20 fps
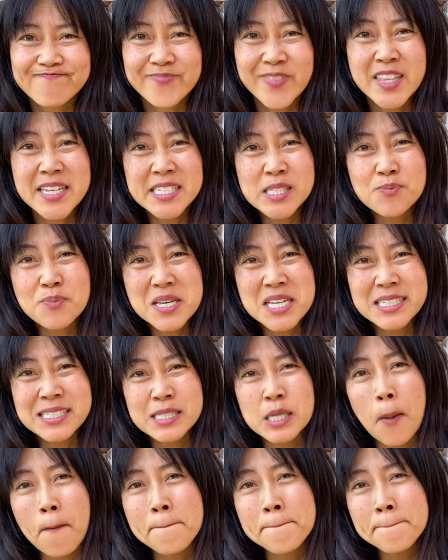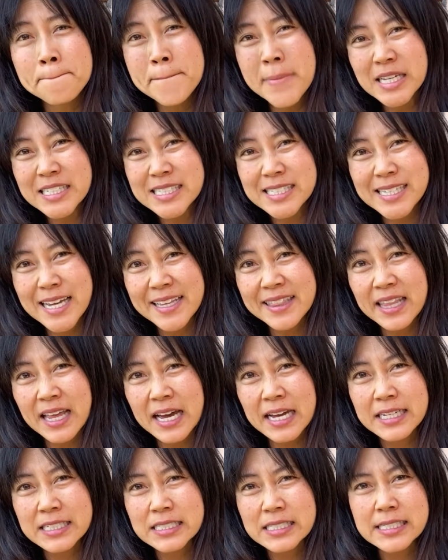And this means missed
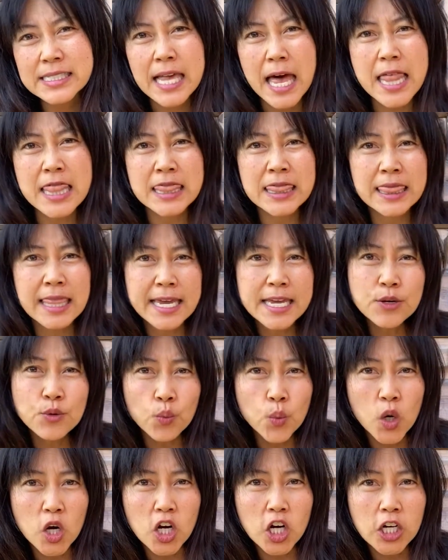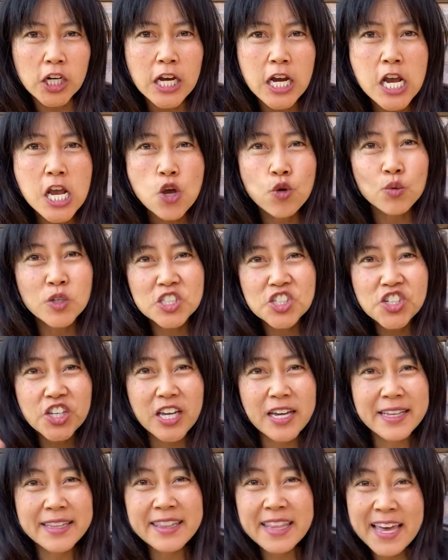deadlines, late work, which
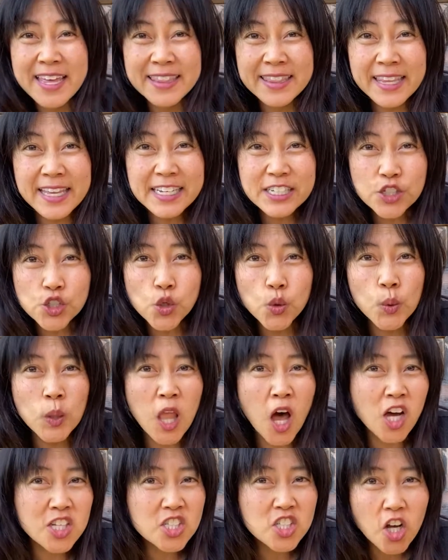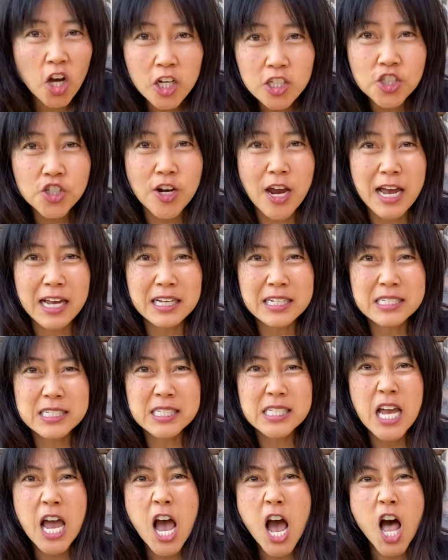can then lead to lost contracts,
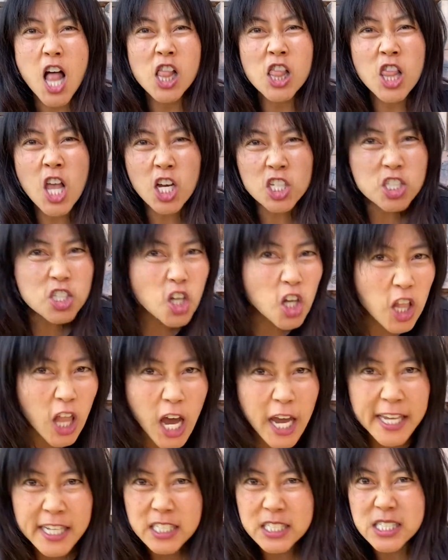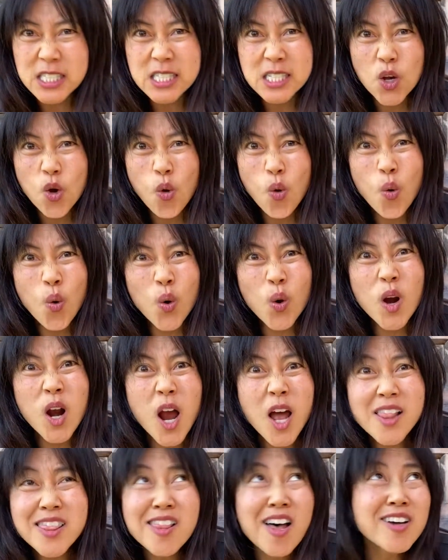lost clients, or
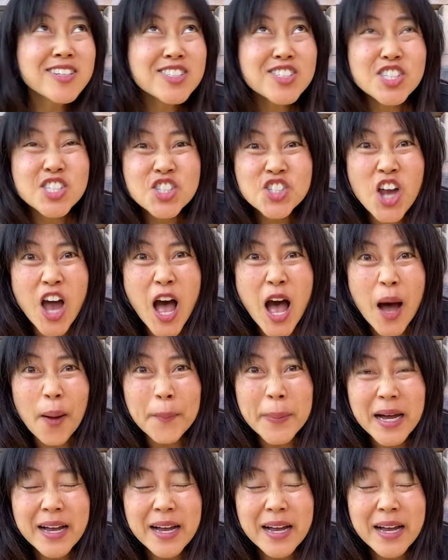lost job.